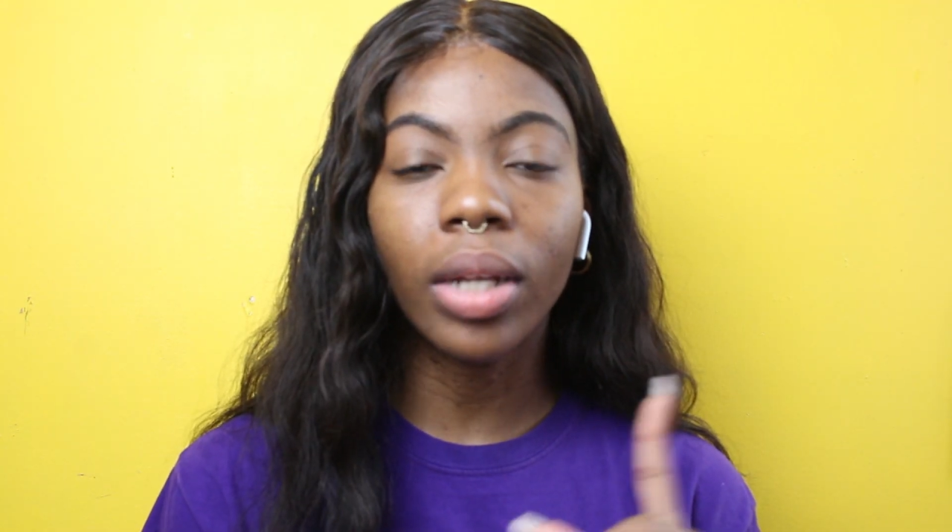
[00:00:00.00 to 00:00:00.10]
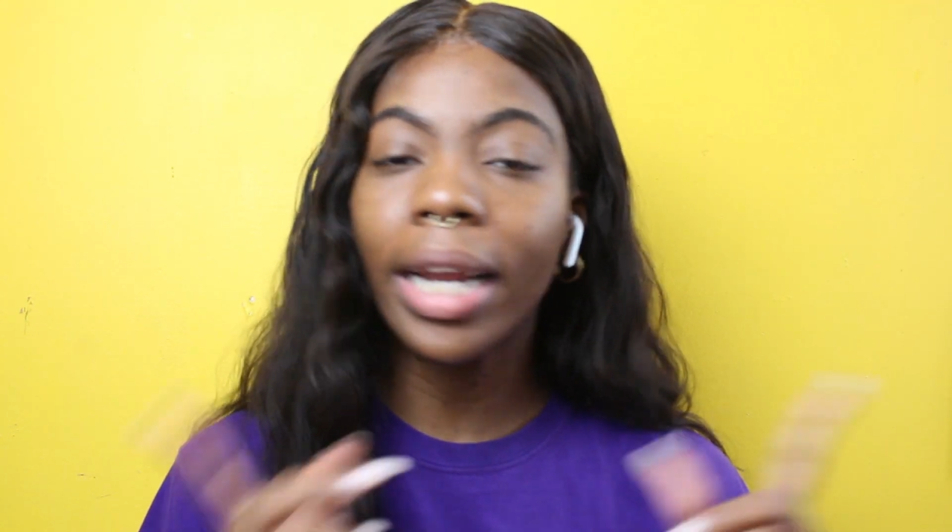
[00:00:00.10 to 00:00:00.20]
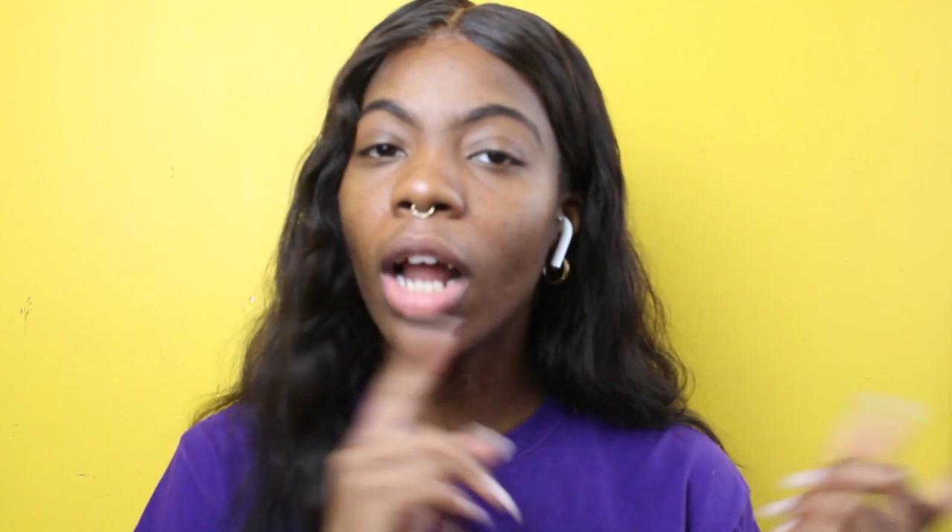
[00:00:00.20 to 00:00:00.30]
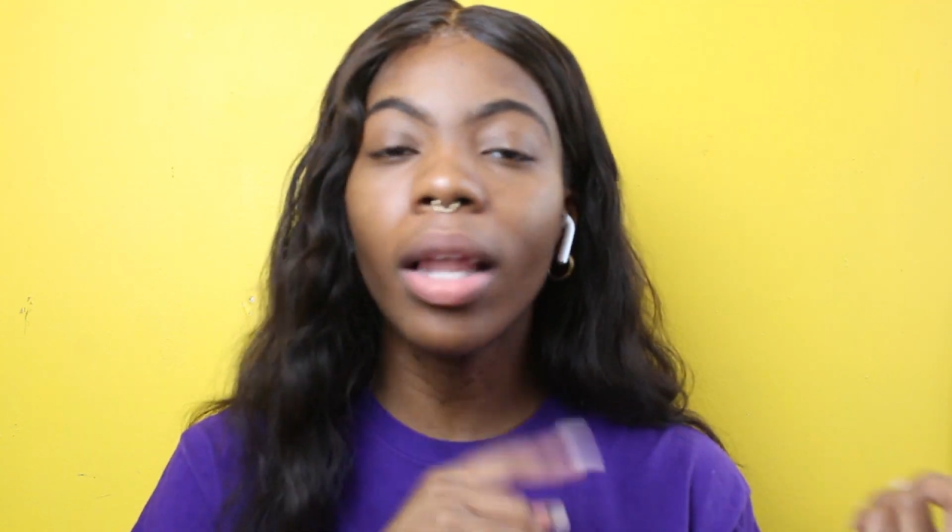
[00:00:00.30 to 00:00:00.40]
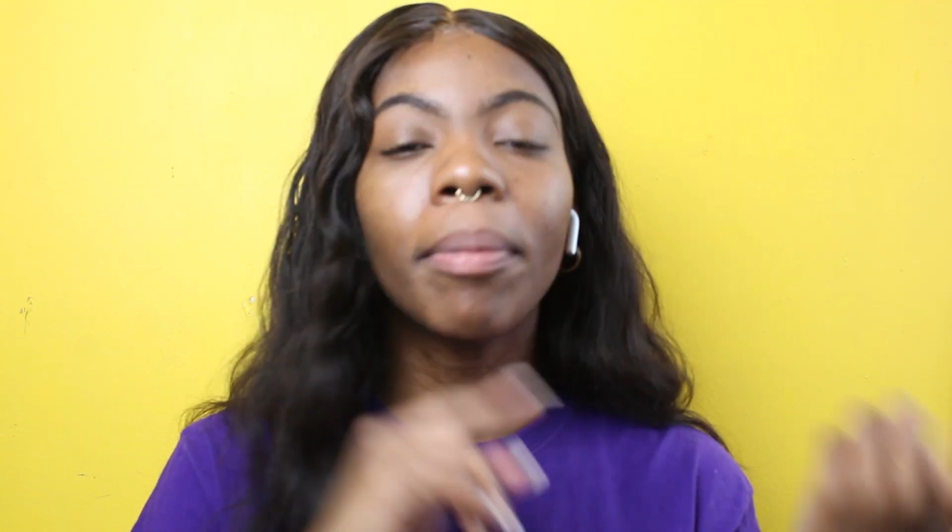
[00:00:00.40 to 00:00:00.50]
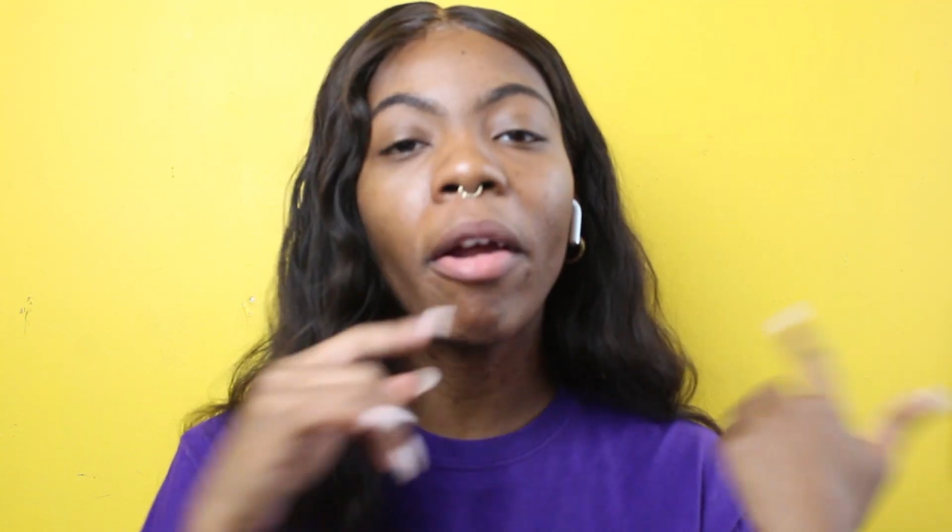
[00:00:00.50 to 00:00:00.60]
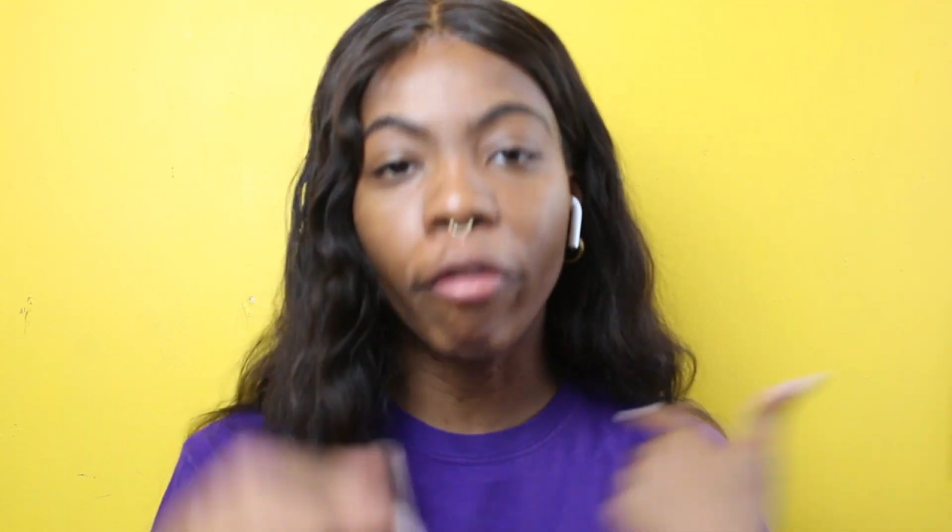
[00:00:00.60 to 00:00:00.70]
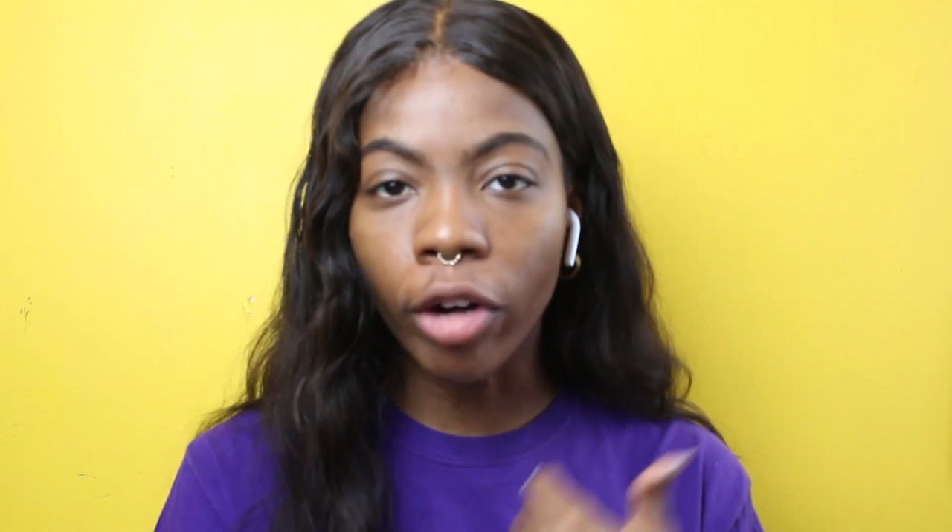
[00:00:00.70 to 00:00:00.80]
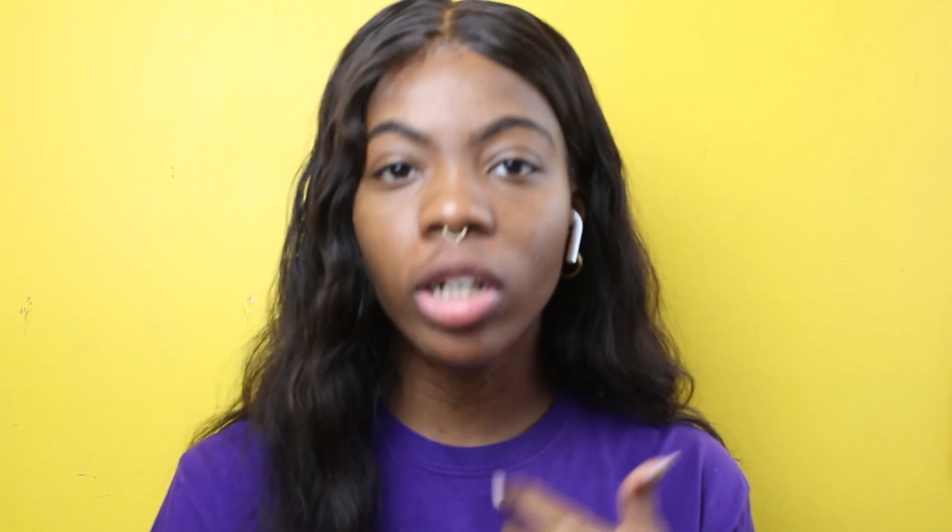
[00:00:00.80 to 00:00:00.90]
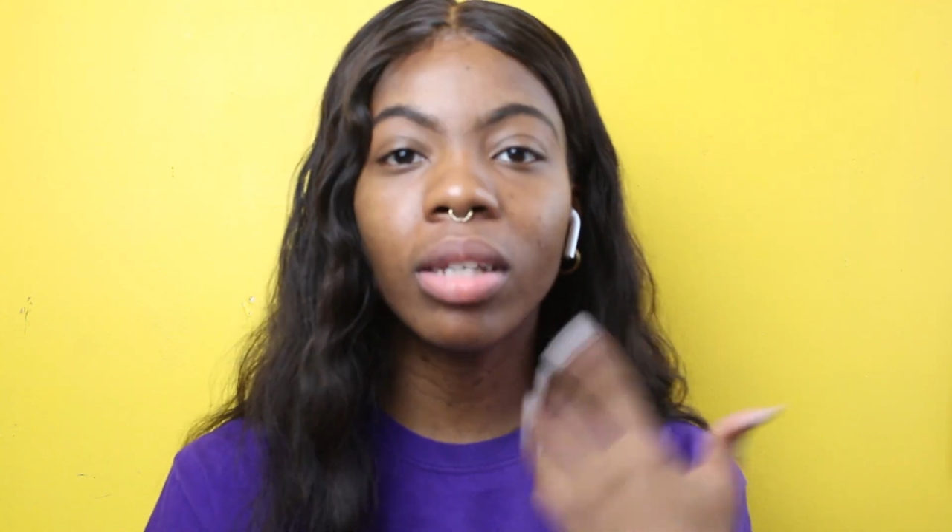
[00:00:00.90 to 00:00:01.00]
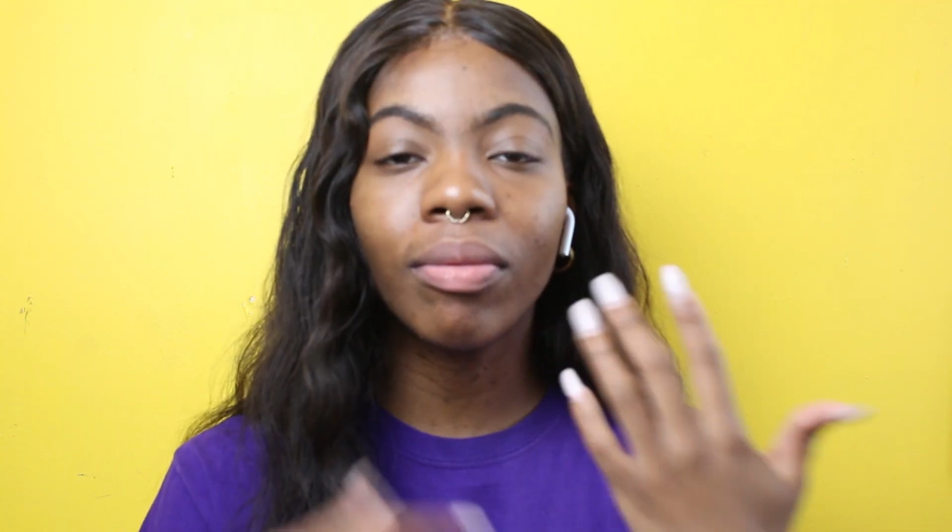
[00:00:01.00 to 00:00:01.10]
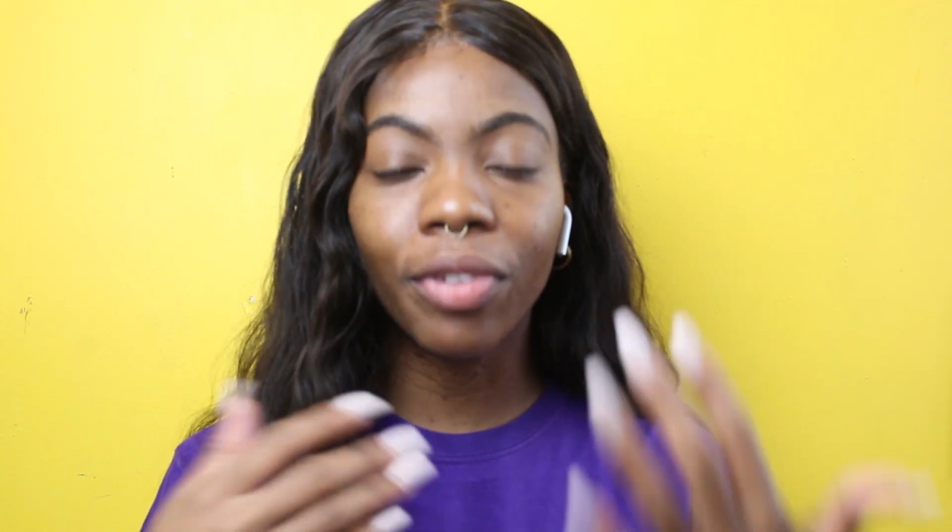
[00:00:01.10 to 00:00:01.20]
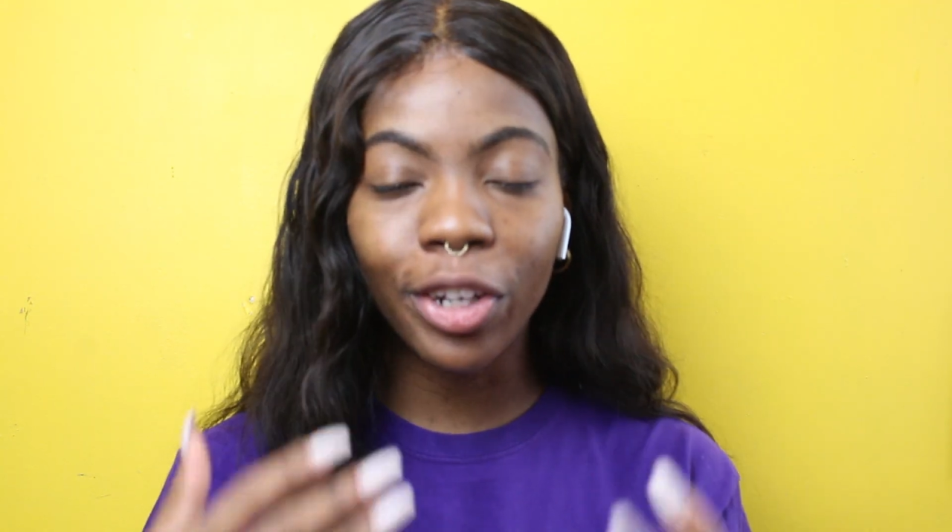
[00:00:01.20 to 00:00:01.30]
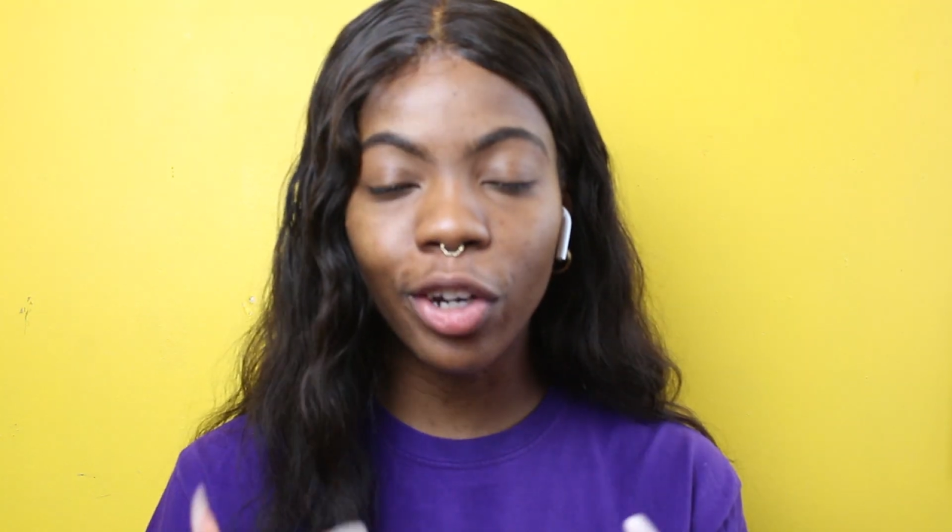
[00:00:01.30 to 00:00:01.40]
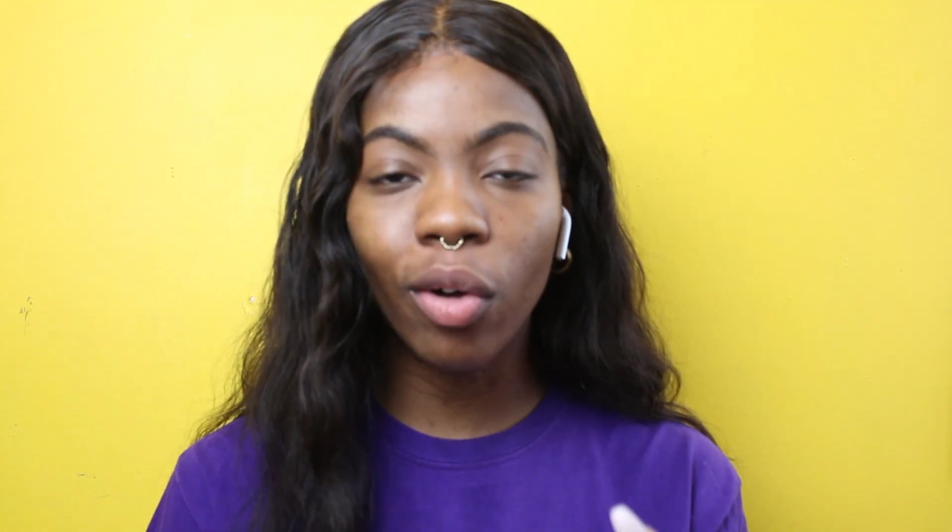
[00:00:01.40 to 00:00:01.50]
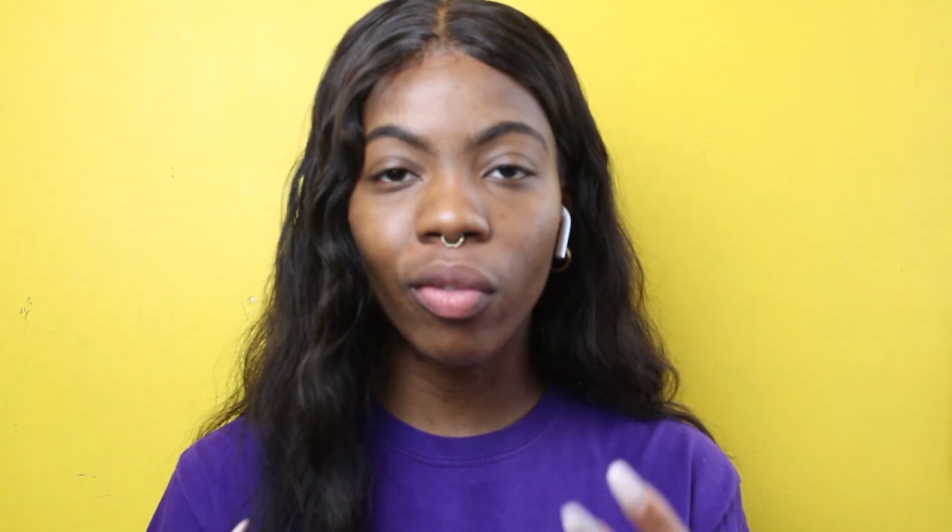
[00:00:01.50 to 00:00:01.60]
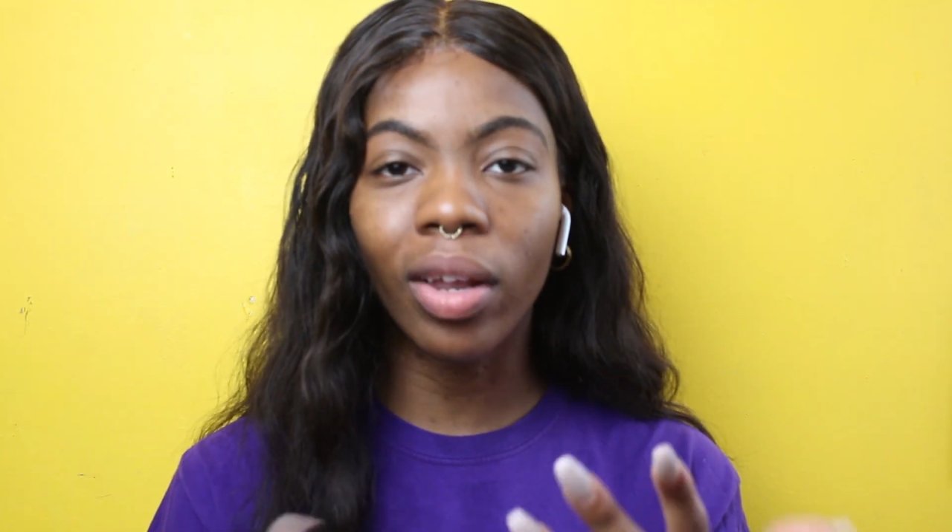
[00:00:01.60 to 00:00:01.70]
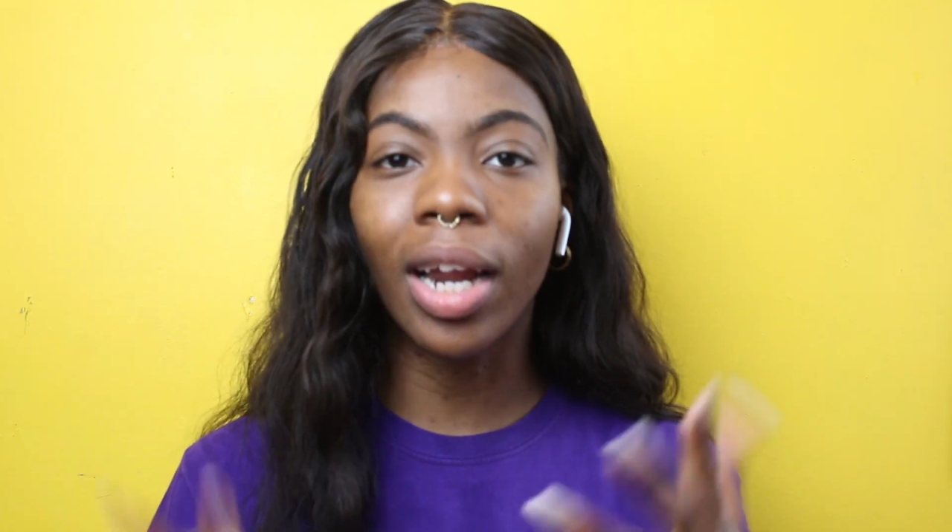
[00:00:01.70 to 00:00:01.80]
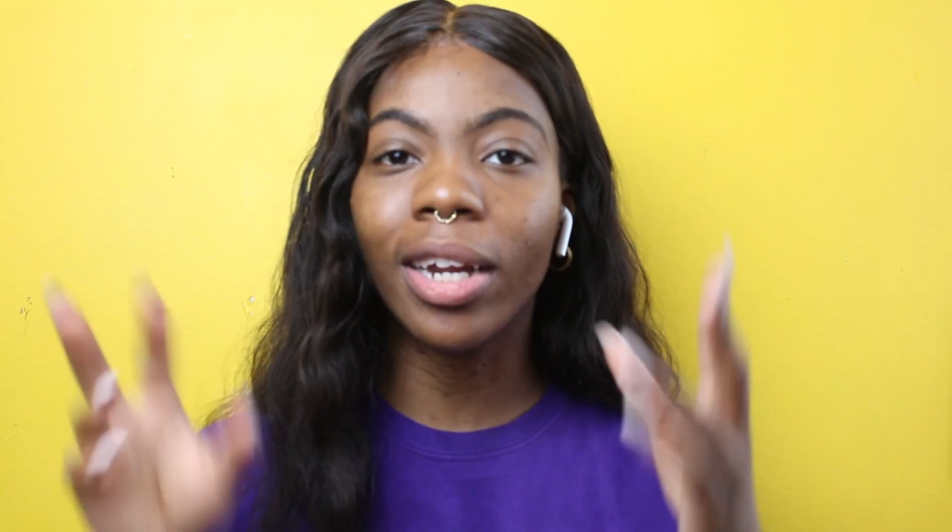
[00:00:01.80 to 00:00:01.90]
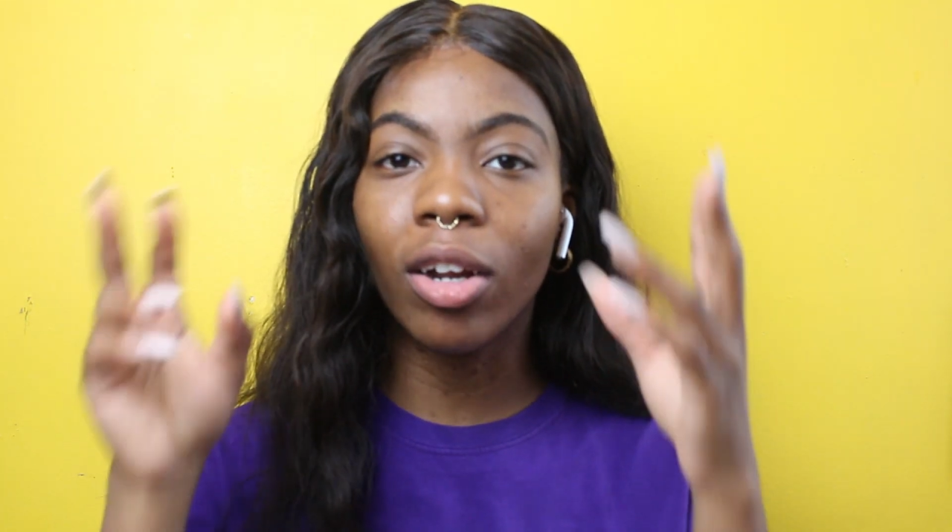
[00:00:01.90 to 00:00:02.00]
like not like my first video
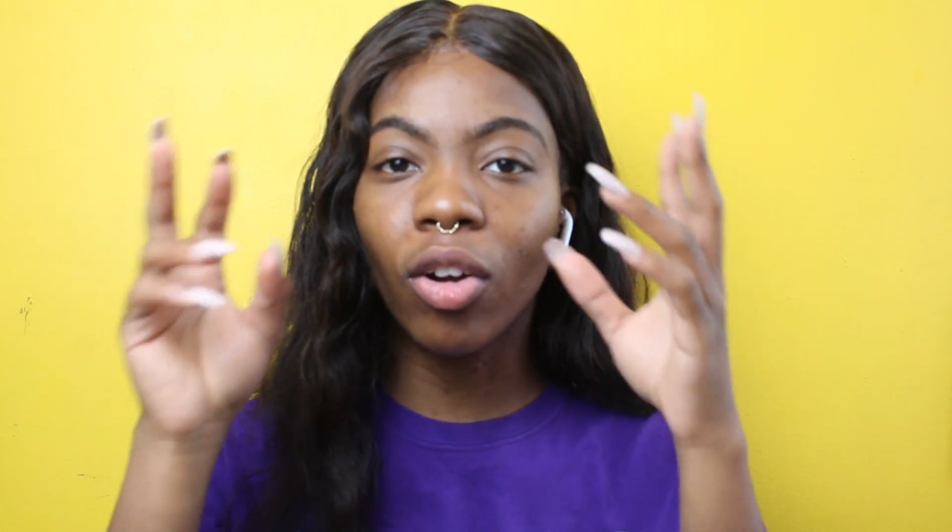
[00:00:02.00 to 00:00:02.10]
that I